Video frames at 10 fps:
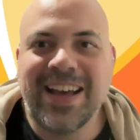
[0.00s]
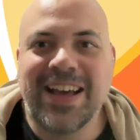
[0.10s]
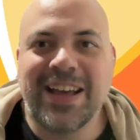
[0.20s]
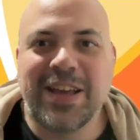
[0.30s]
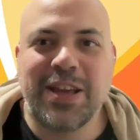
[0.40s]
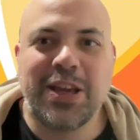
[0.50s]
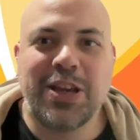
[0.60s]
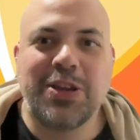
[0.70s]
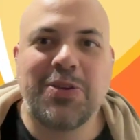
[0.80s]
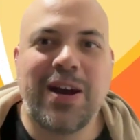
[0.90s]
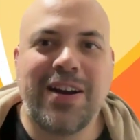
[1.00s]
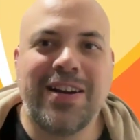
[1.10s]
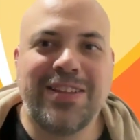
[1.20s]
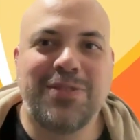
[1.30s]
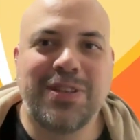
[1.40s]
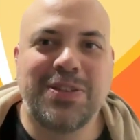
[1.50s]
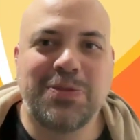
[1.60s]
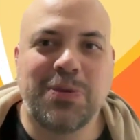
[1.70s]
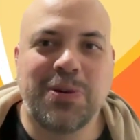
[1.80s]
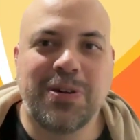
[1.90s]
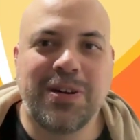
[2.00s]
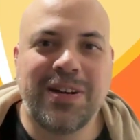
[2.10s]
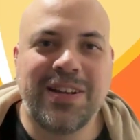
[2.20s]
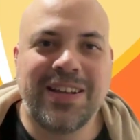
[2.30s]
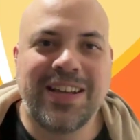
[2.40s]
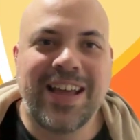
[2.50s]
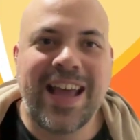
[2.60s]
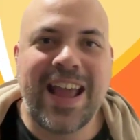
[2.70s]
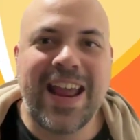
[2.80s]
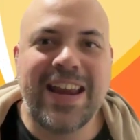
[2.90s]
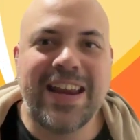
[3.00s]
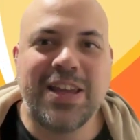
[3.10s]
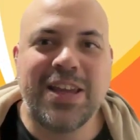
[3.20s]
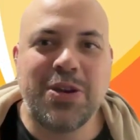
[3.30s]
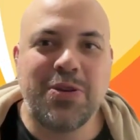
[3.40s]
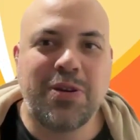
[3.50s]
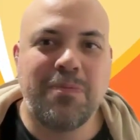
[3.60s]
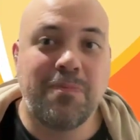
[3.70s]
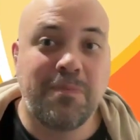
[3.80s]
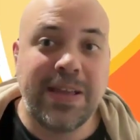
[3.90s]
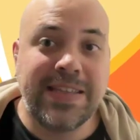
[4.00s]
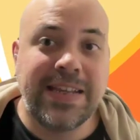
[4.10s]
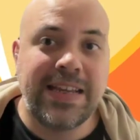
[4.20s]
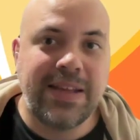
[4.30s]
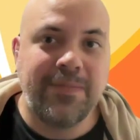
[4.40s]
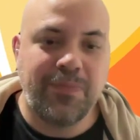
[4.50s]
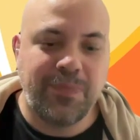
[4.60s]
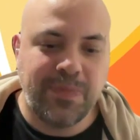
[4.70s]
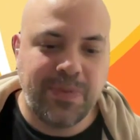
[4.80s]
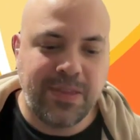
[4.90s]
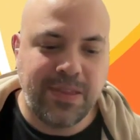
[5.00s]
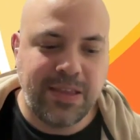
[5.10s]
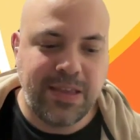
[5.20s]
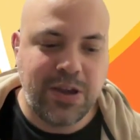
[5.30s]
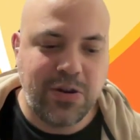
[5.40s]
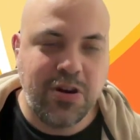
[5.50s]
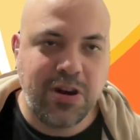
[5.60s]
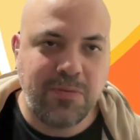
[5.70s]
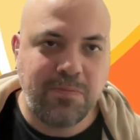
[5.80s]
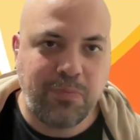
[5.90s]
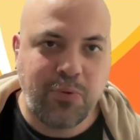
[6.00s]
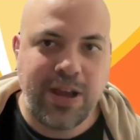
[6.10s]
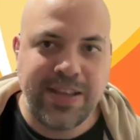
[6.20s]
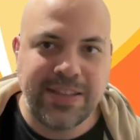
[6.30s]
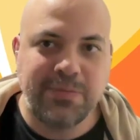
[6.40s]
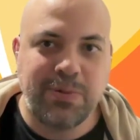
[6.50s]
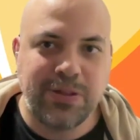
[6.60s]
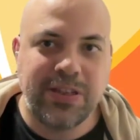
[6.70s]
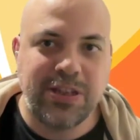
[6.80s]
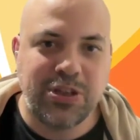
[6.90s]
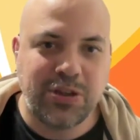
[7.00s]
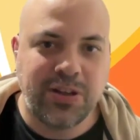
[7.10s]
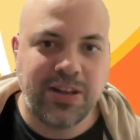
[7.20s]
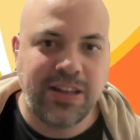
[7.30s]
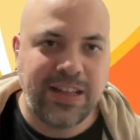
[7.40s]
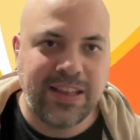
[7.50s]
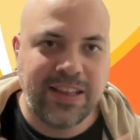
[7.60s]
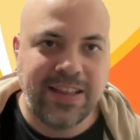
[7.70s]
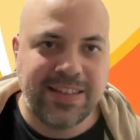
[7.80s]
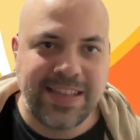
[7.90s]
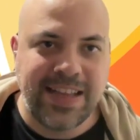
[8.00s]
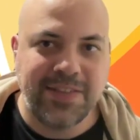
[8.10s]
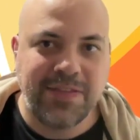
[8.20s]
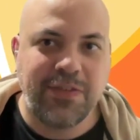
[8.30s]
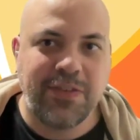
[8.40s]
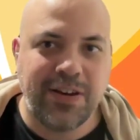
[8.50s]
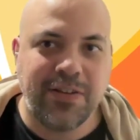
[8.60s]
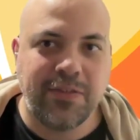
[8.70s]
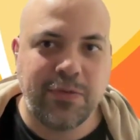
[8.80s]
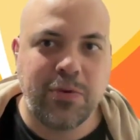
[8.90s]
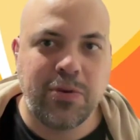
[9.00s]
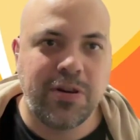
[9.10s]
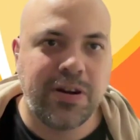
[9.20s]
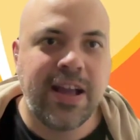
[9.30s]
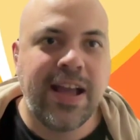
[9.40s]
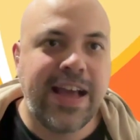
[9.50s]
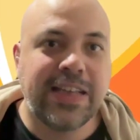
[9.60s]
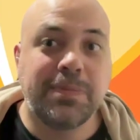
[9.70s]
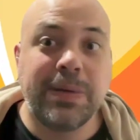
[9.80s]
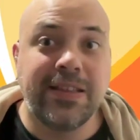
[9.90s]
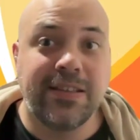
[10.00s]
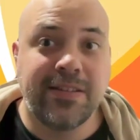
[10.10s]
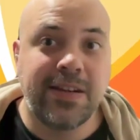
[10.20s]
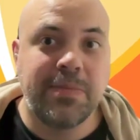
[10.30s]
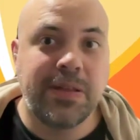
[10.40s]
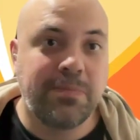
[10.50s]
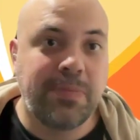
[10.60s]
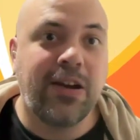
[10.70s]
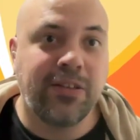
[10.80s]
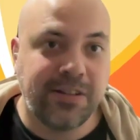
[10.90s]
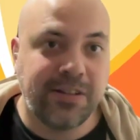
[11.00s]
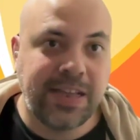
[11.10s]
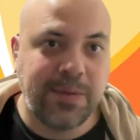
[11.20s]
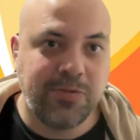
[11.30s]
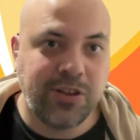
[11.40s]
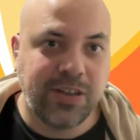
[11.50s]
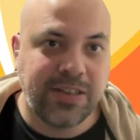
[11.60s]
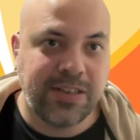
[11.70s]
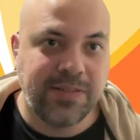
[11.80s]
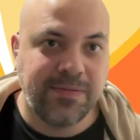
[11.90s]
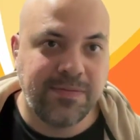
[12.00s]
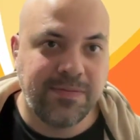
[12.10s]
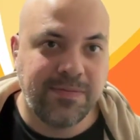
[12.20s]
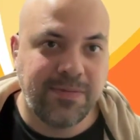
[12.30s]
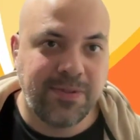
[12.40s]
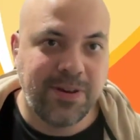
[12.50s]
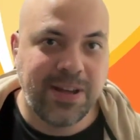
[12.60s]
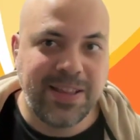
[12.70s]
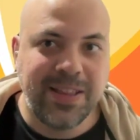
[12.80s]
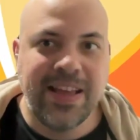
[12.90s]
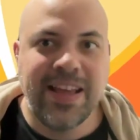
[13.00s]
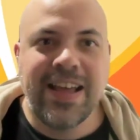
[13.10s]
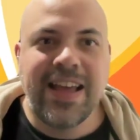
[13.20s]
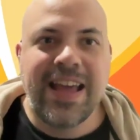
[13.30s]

uh, you are into this world, and you basically your present position in the state of affair of the world has been determined by other subjects, right?